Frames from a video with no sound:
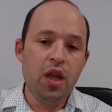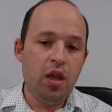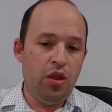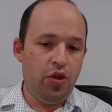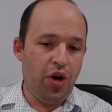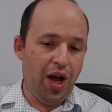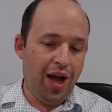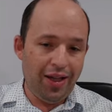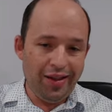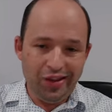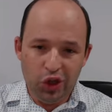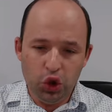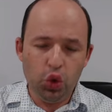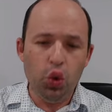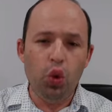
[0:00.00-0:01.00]
there are
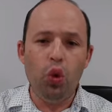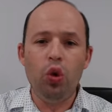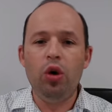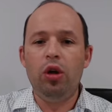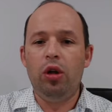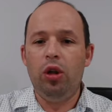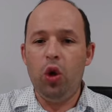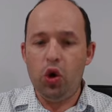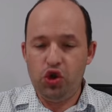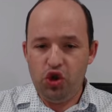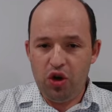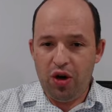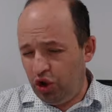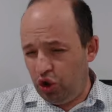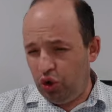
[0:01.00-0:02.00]
two
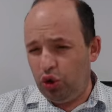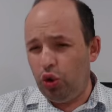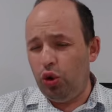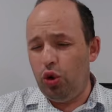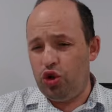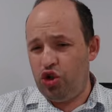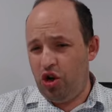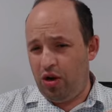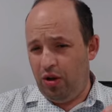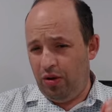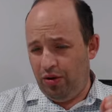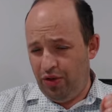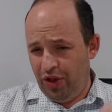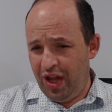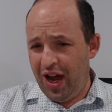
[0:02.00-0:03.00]
logical
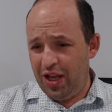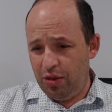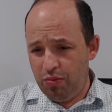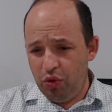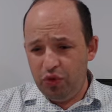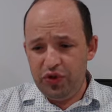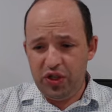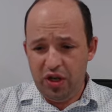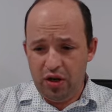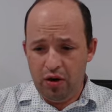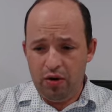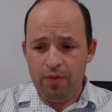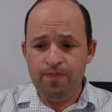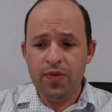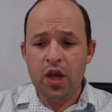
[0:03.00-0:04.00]
knight moves
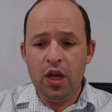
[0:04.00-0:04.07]
here.